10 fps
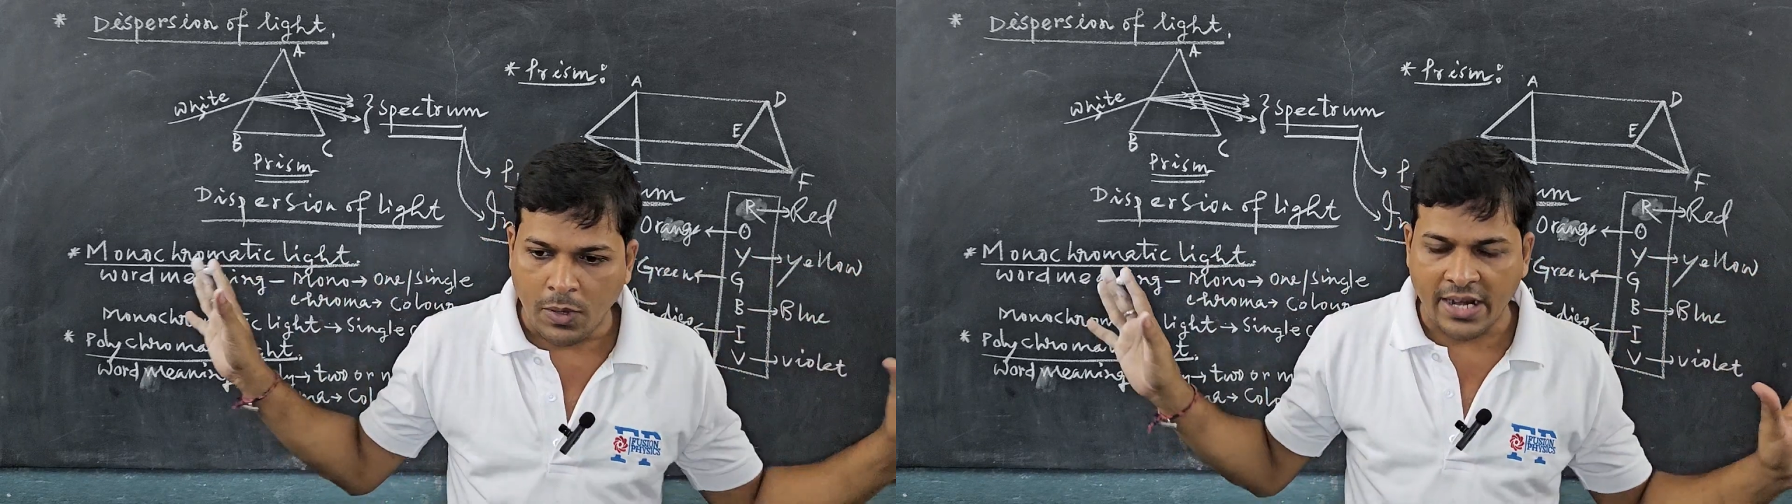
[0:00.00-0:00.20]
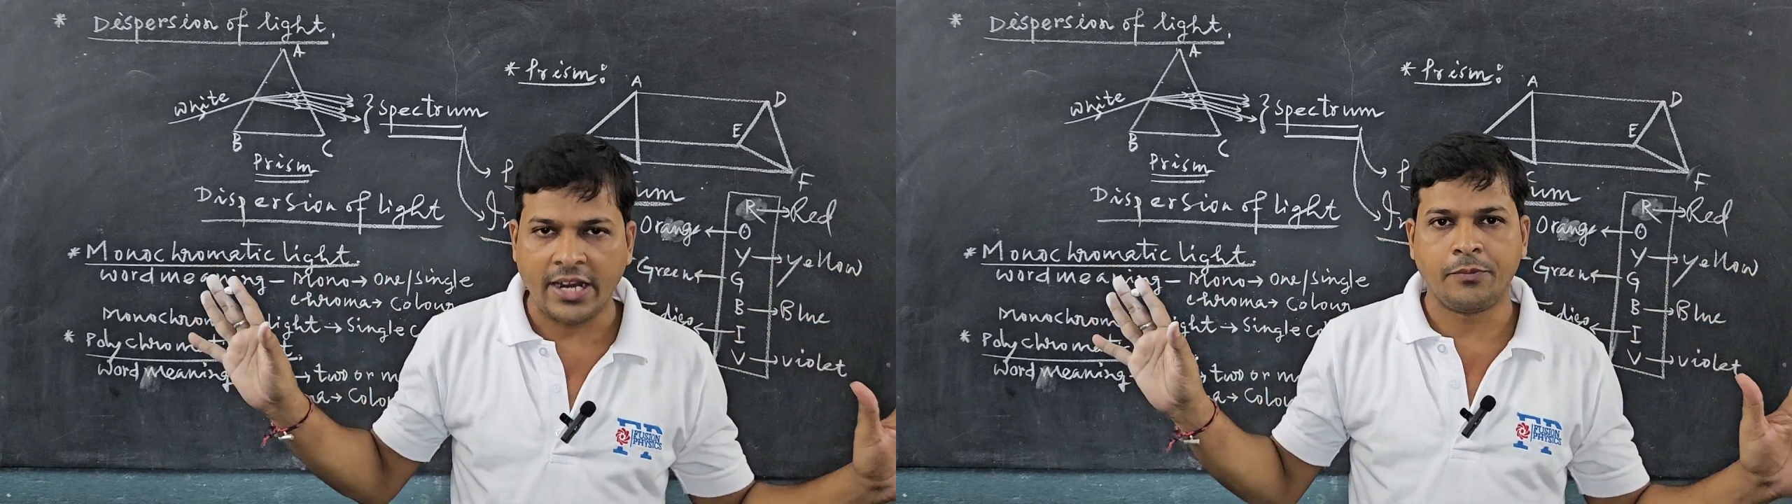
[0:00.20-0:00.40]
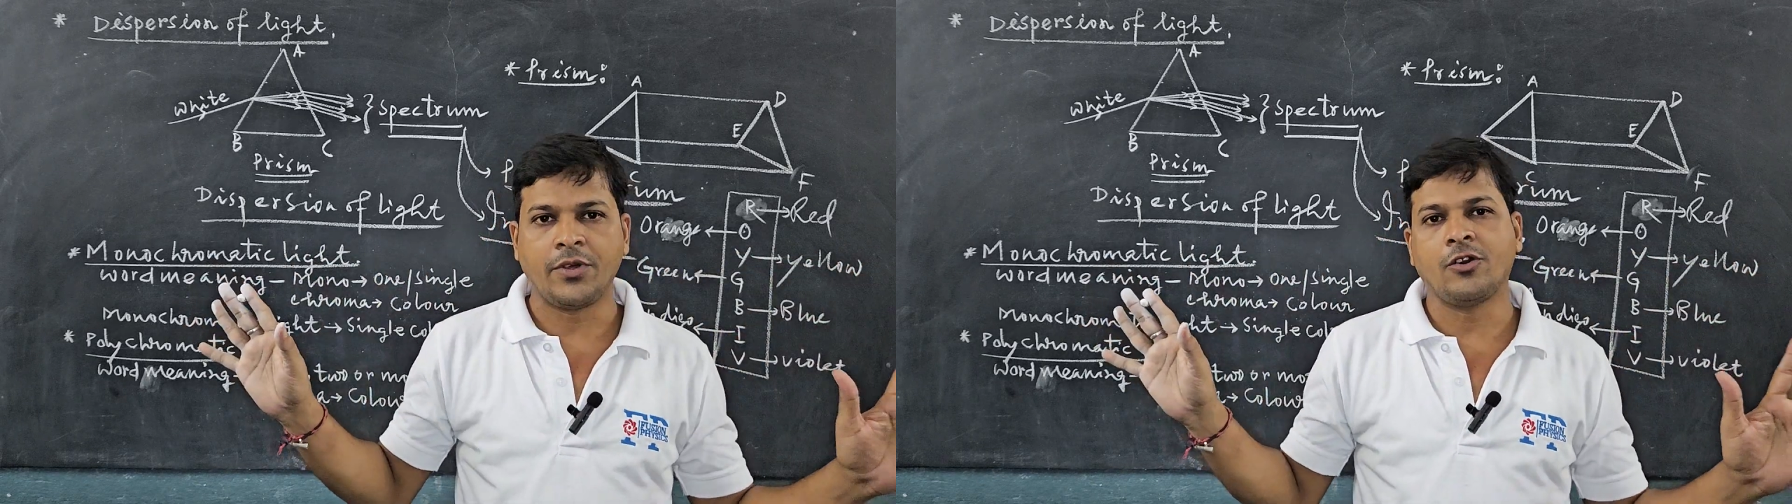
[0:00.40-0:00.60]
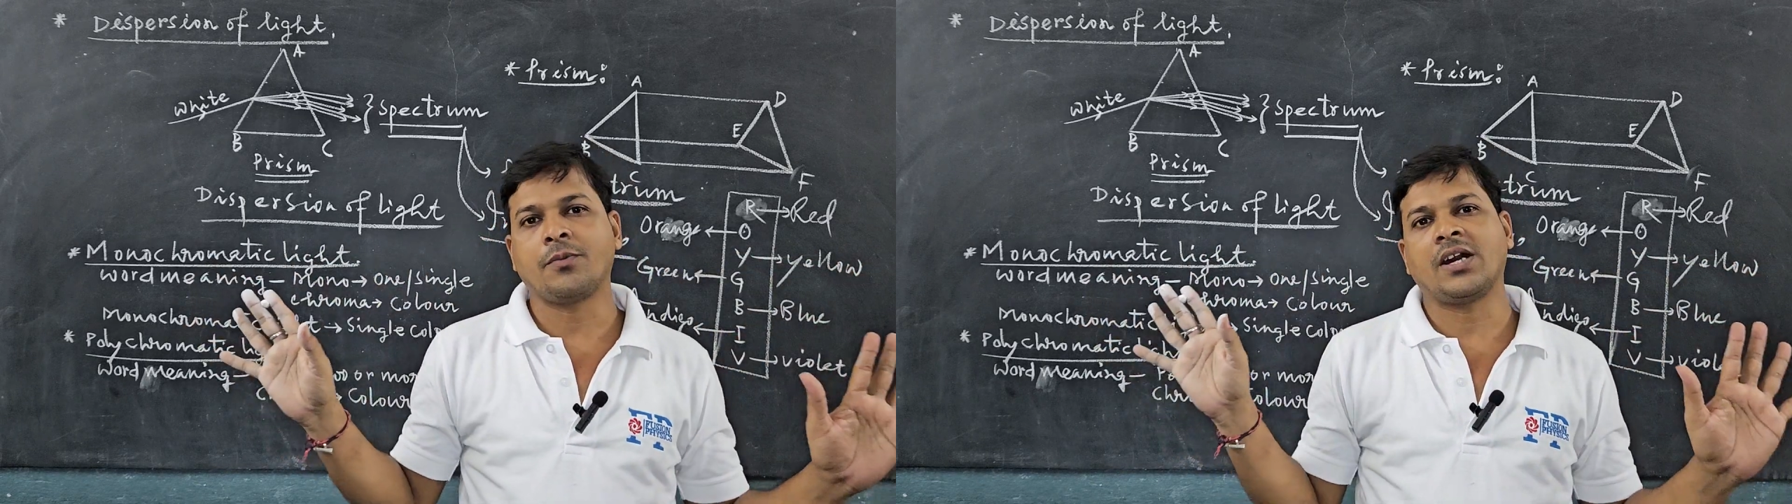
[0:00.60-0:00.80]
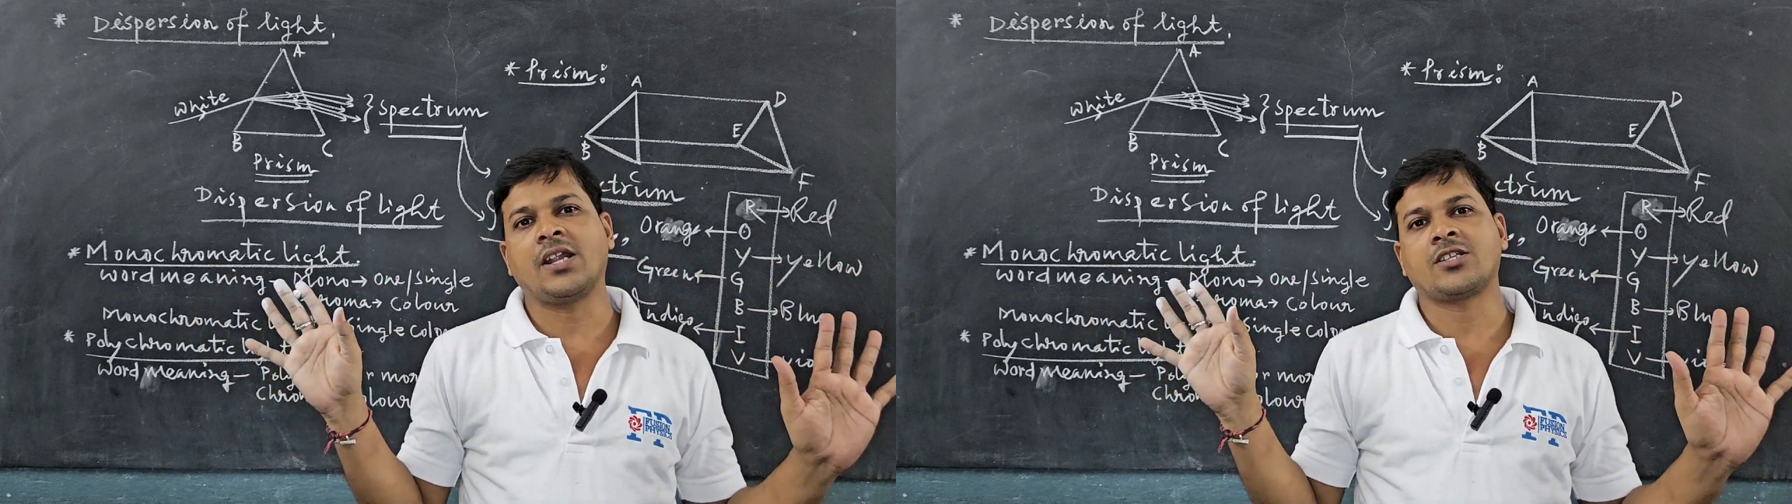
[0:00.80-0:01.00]
overlapping
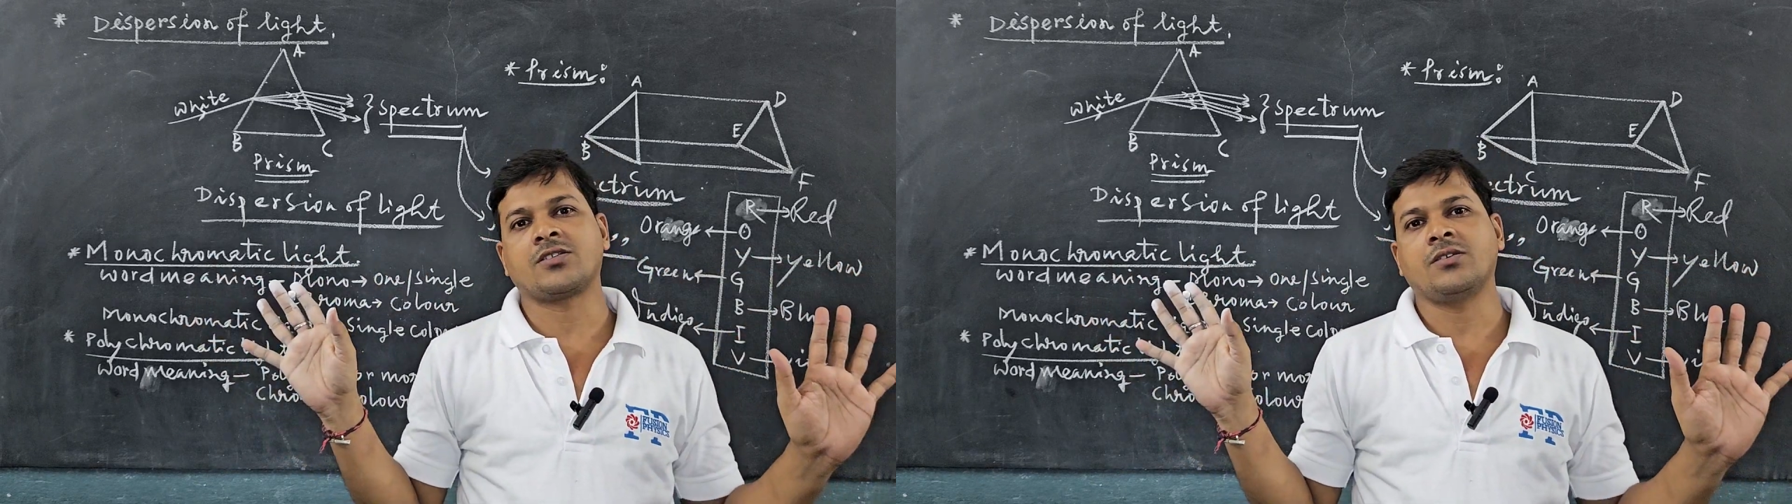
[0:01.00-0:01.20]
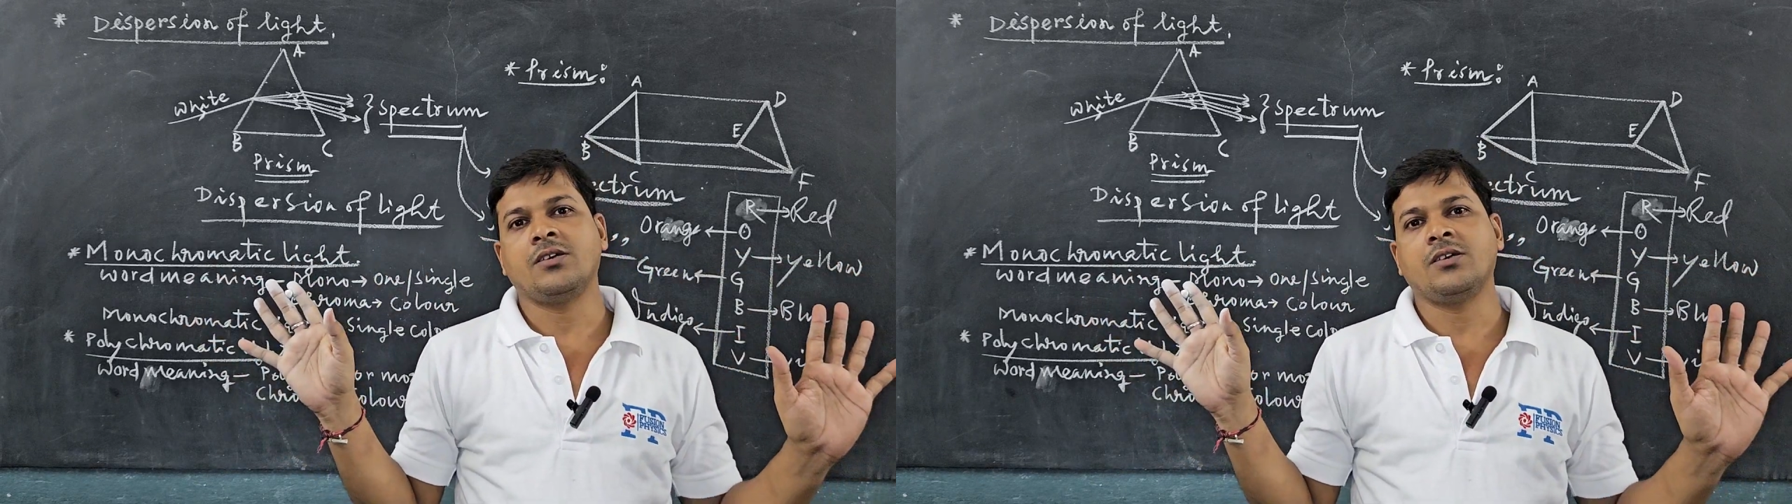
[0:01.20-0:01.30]
of colors